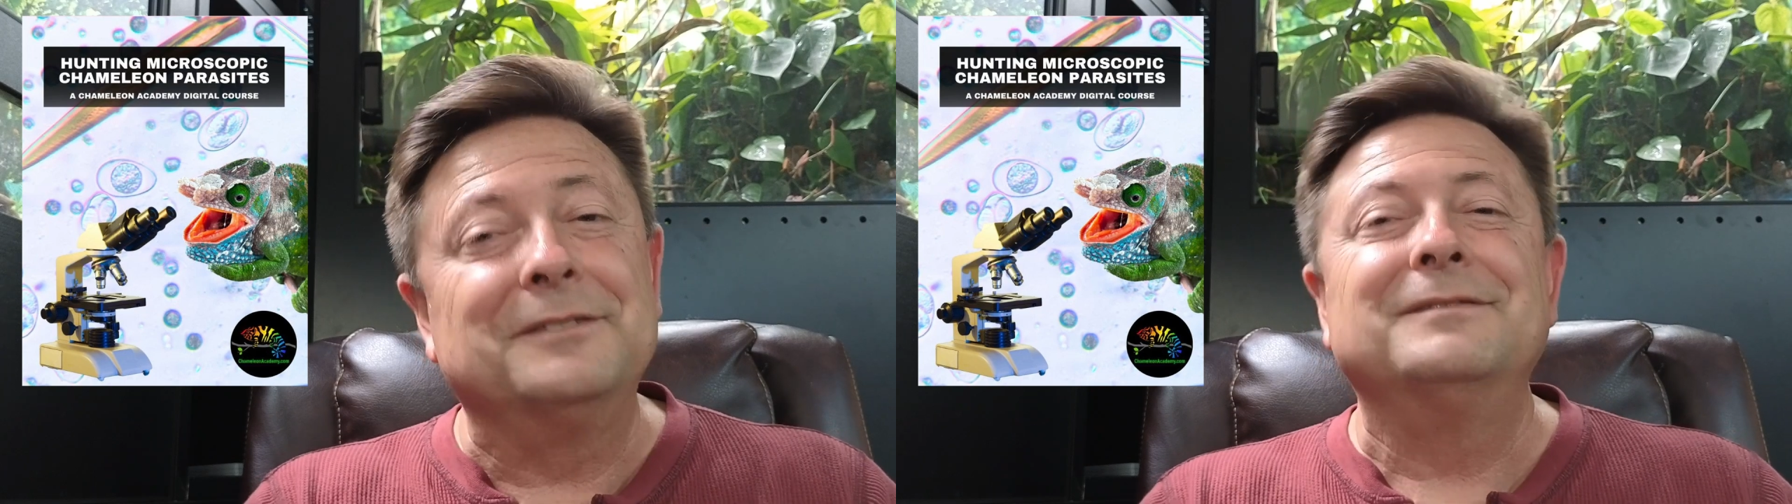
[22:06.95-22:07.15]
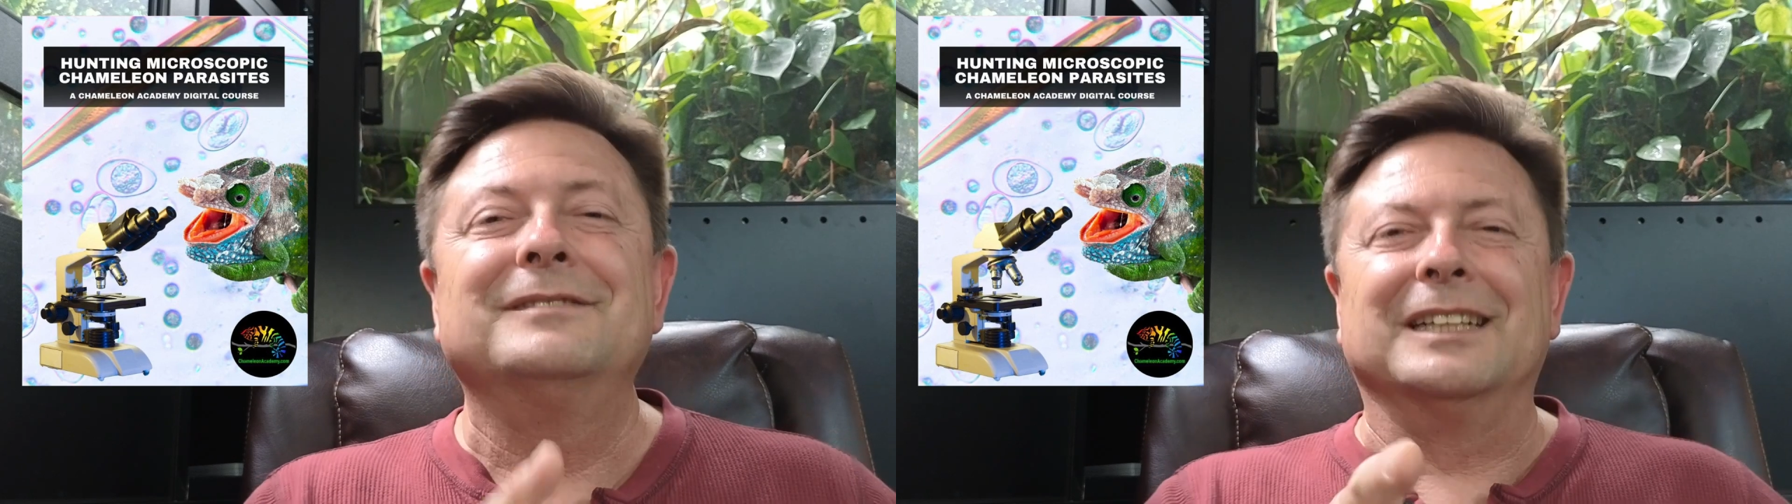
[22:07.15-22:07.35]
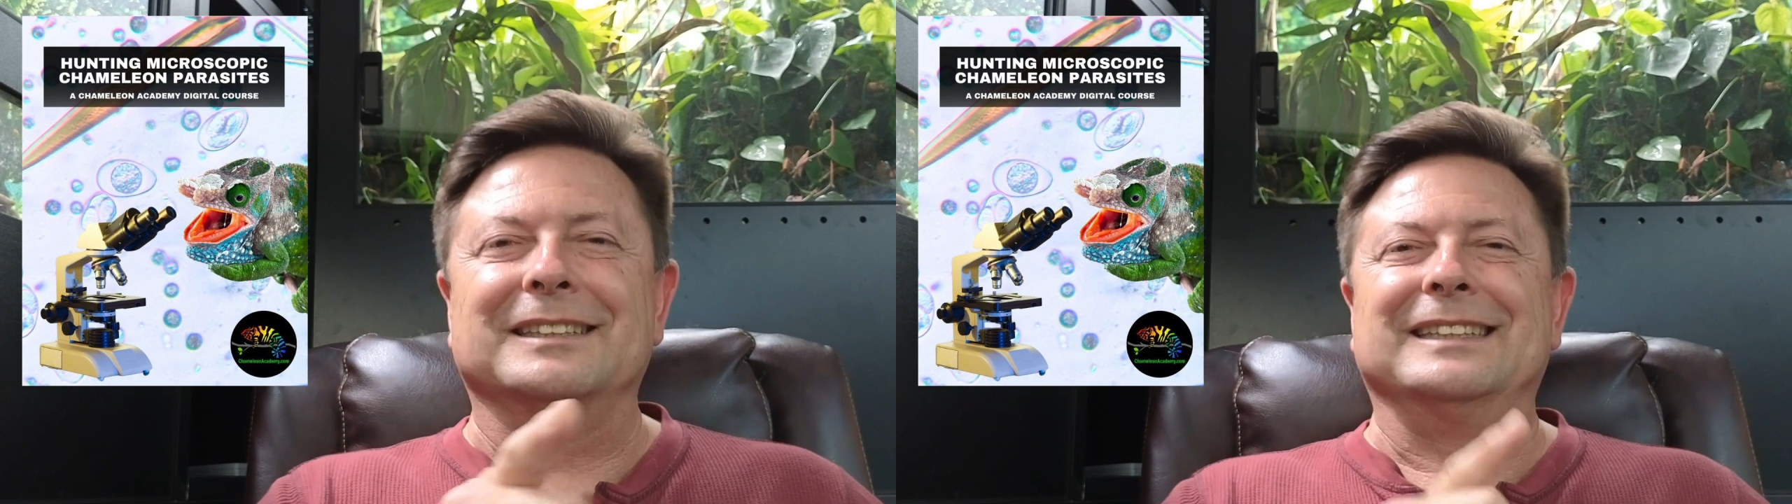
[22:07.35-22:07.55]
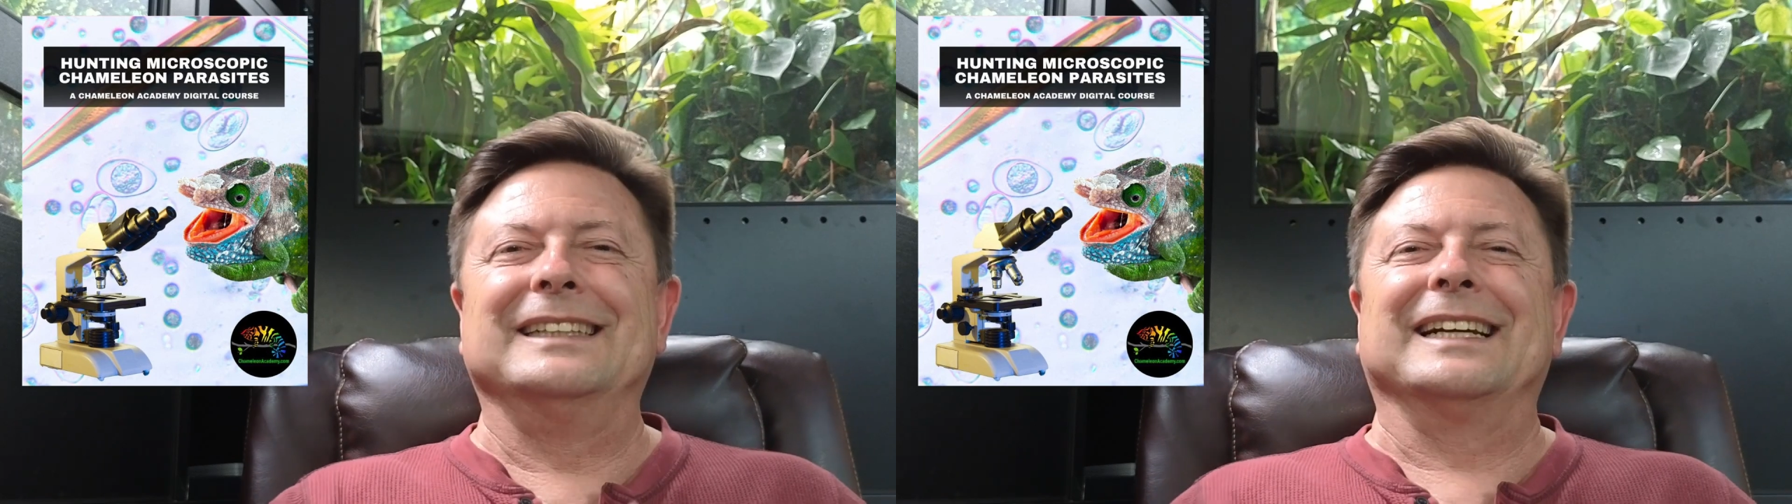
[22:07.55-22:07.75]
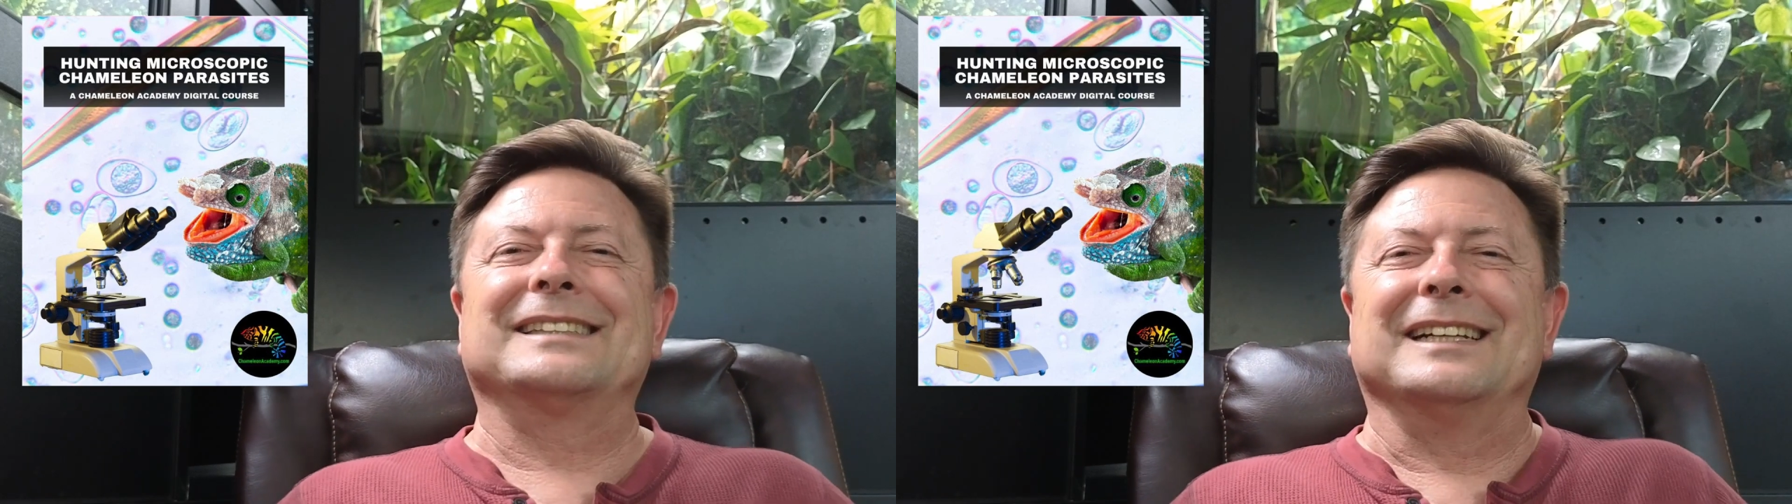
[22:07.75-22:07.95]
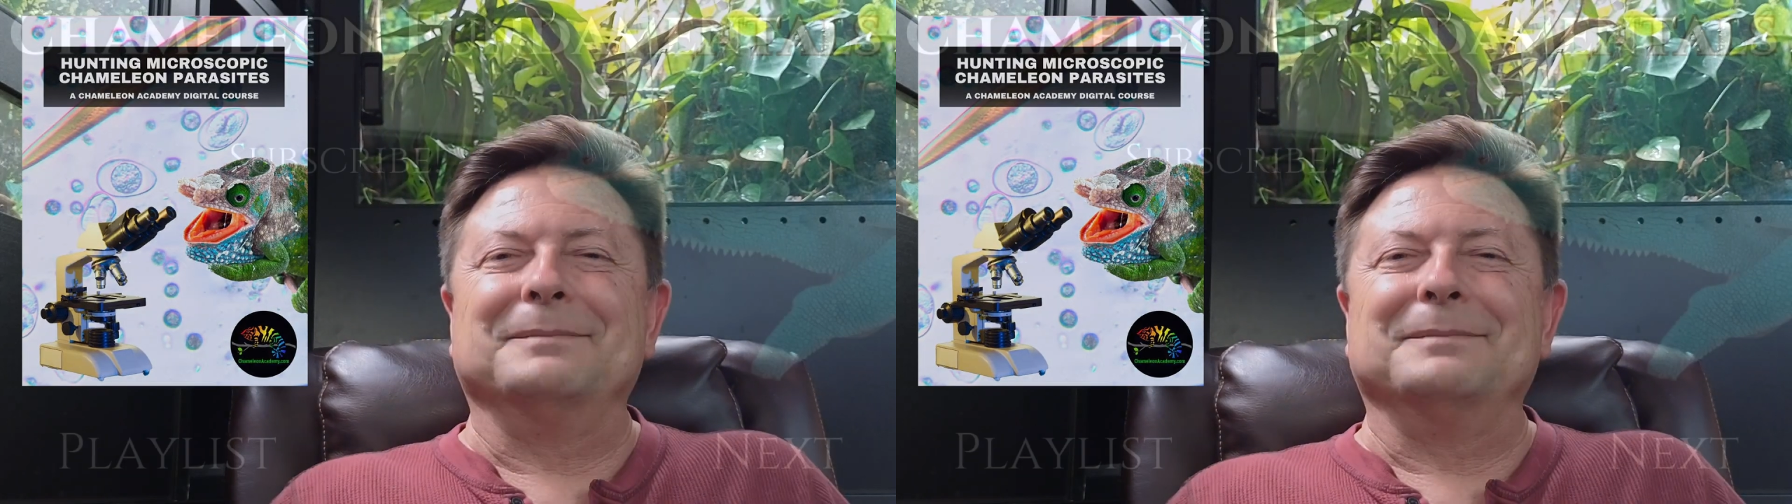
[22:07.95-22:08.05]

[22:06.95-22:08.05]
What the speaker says: I'll see you next